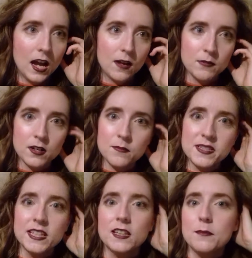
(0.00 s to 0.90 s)
I'm not a
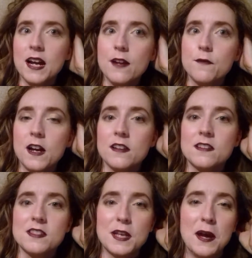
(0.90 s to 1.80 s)
particular pie
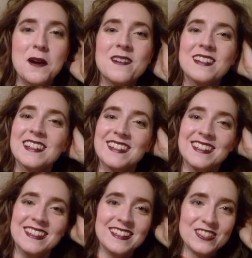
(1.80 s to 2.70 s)
fan, so
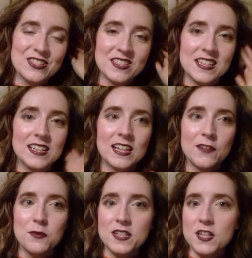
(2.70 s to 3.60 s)
it kind
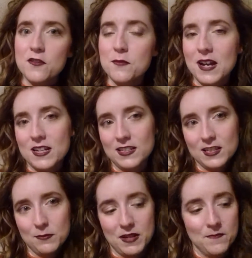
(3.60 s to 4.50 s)
of went over my head a
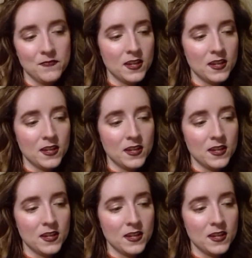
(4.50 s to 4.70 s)
little bit.